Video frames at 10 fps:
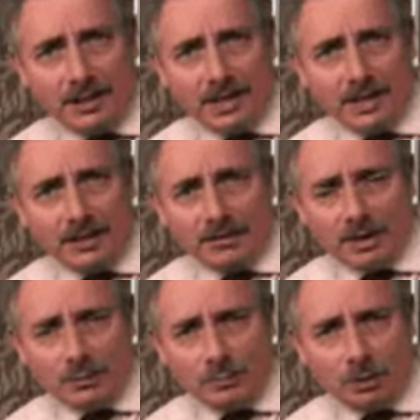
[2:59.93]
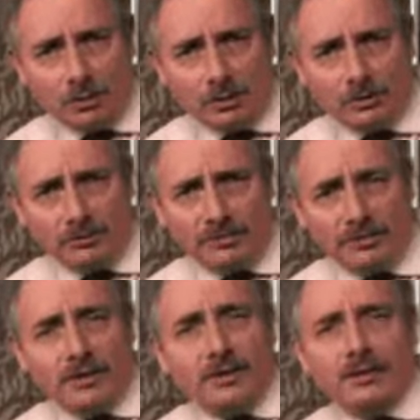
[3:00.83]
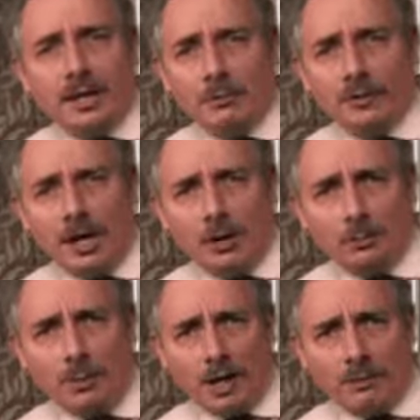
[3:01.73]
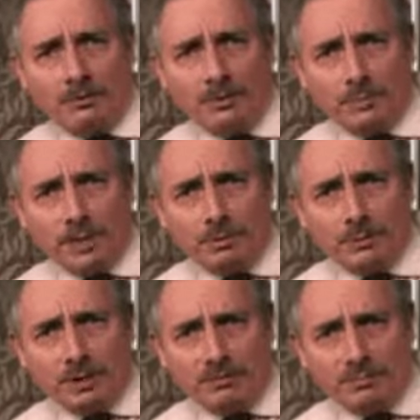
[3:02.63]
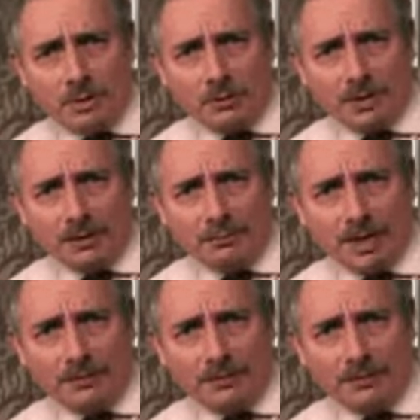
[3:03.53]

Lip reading: In it there were bottles, there were the old pipes that people had been smoking by